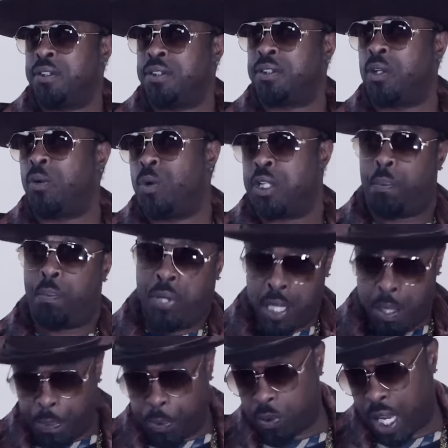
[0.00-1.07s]
So when the
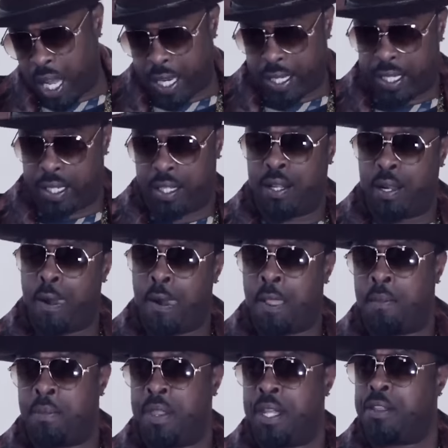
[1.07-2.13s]
people like it,
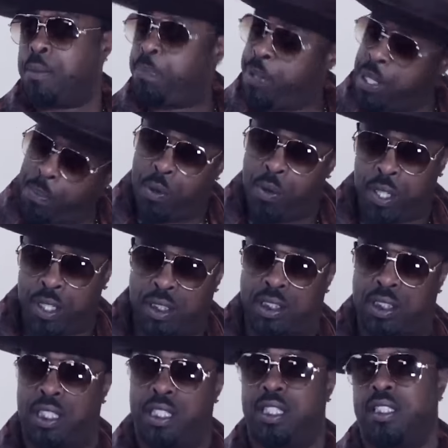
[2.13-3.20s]
then the people are the
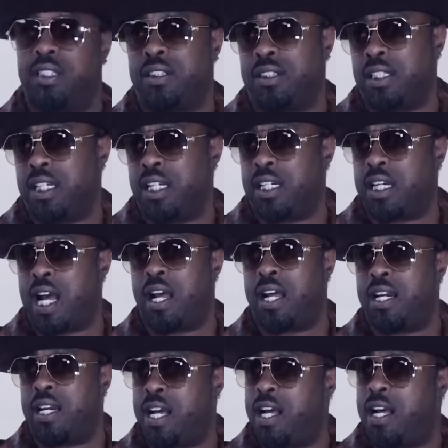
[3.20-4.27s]
judge. And I
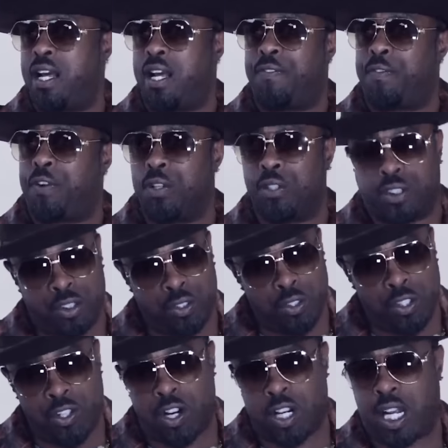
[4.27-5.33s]
and I at first
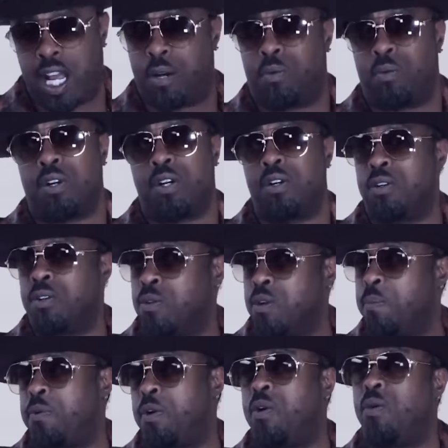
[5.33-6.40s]
New York had a real
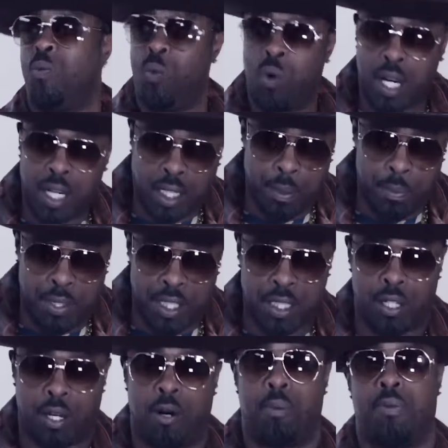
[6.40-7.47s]
grip on what could be
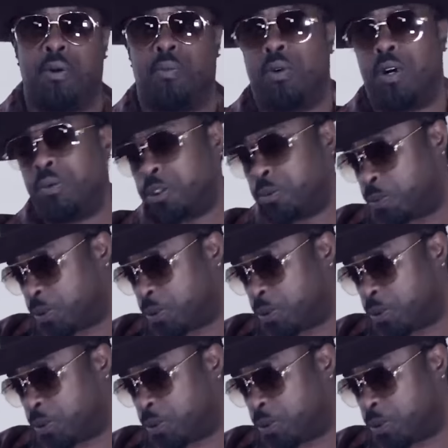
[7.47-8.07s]
dope and what was